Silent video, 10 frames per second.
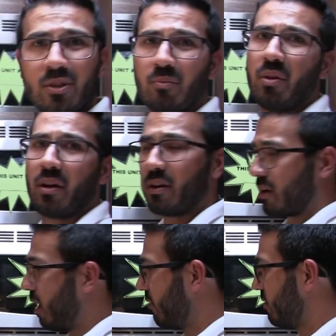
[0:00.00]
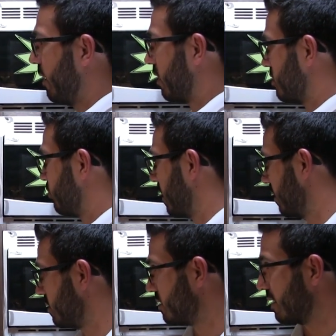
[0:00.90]
which you can plug in coffee makers,
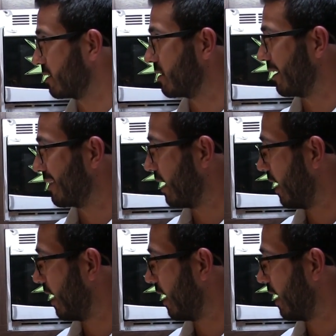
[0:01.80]
blenders, things like